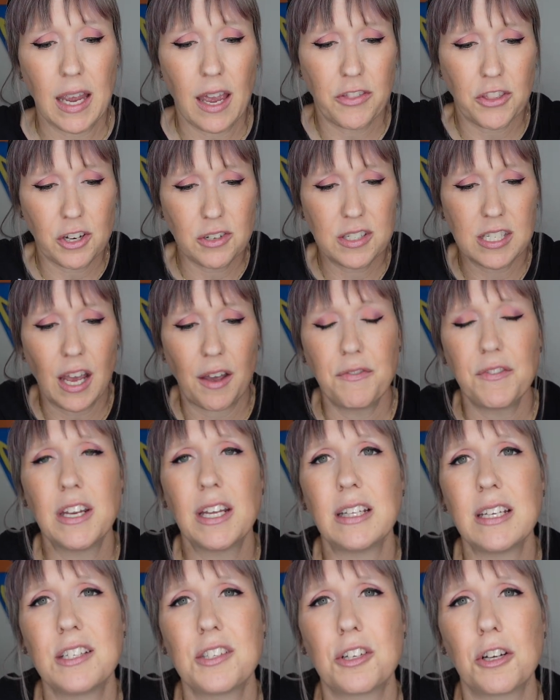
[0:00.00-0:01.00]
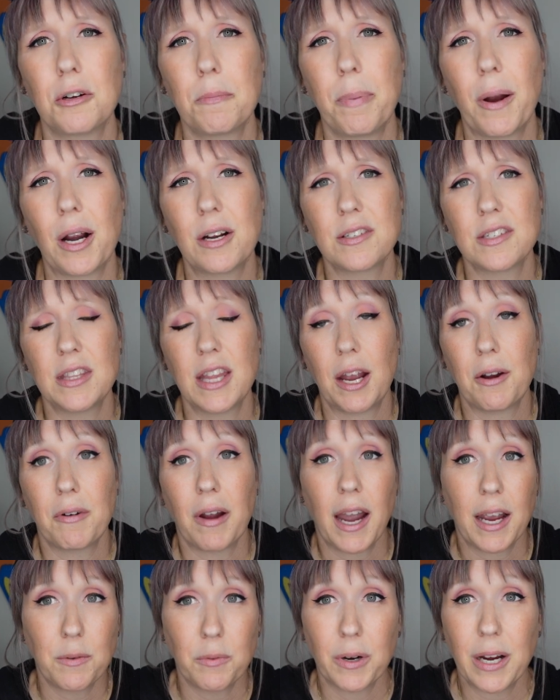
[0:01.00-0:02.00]
And there's definitely certain parts in that
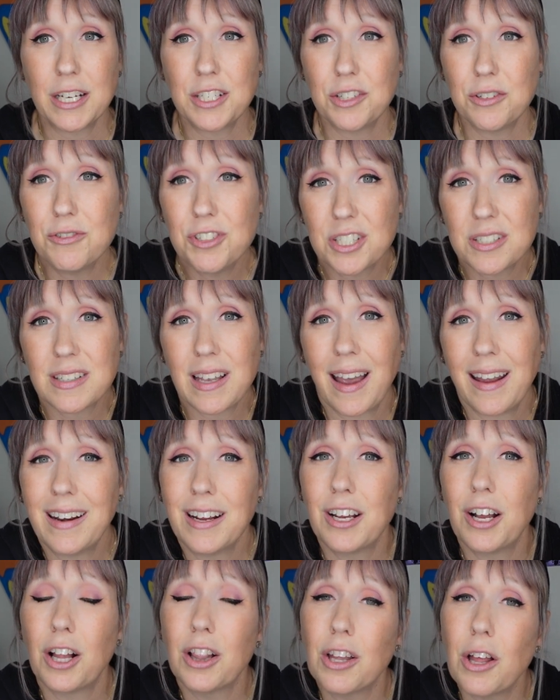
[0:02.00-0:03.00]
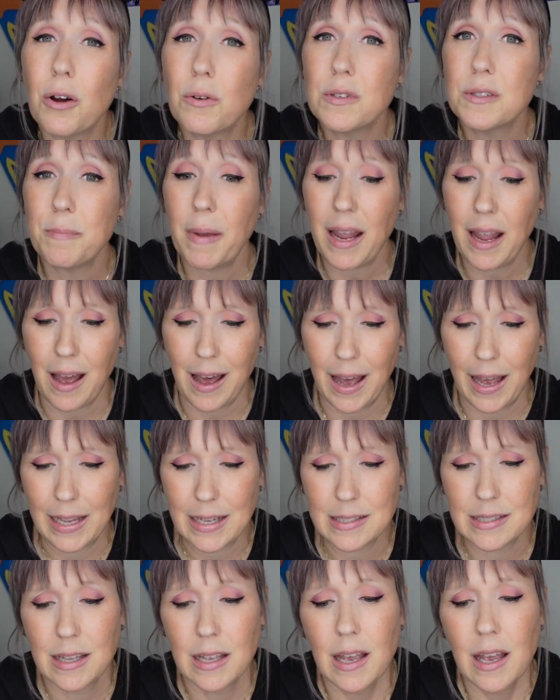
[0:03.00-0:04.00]
ride where I do just kind of close my
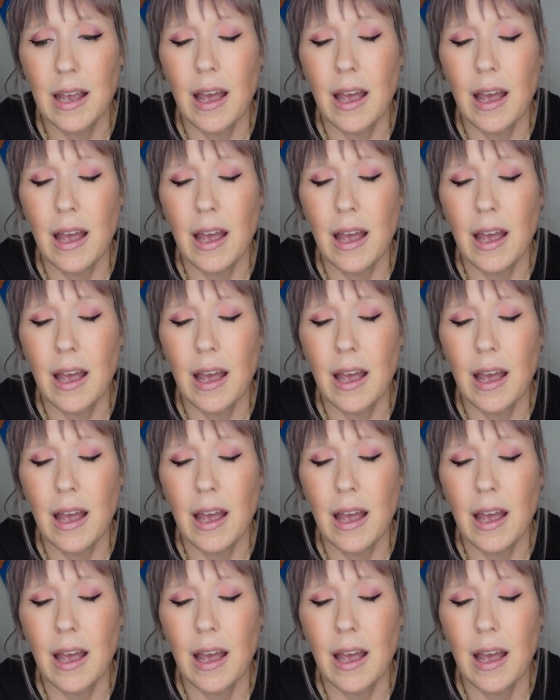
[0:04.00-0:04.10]
eyes,